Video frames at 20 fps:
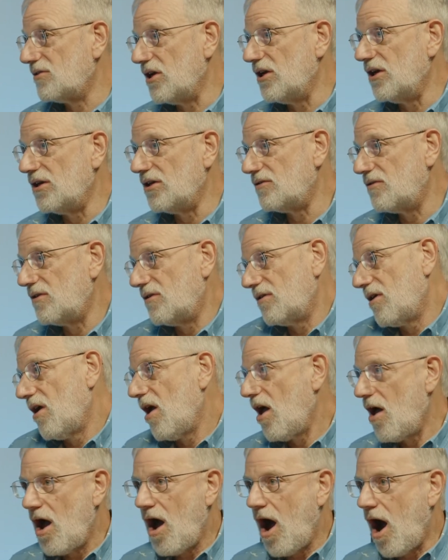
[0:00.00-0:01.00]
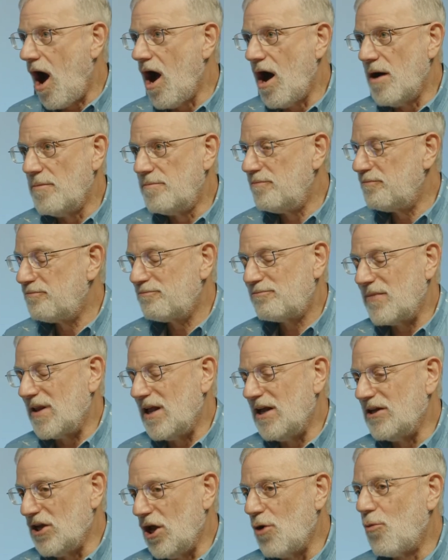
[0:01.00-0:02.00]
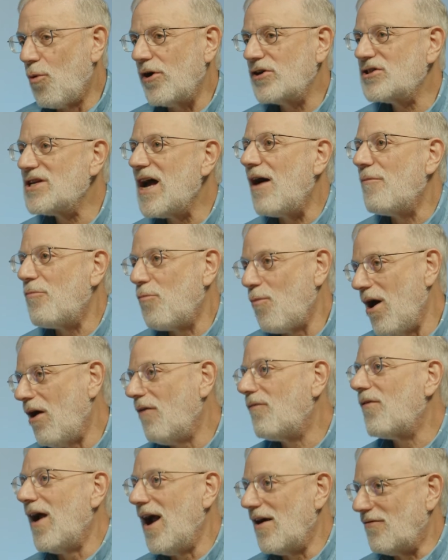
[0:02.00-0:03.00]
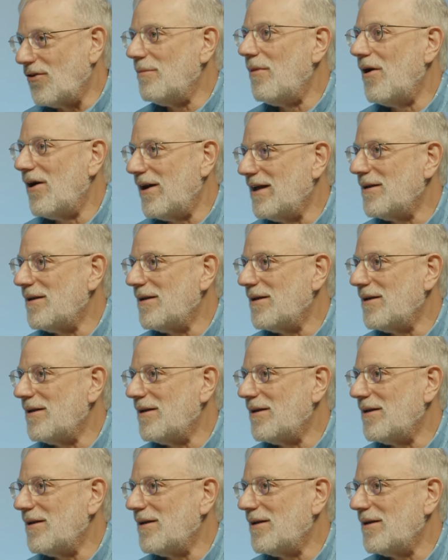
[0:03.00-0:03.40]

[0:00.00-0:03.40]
And it works out well for everybody.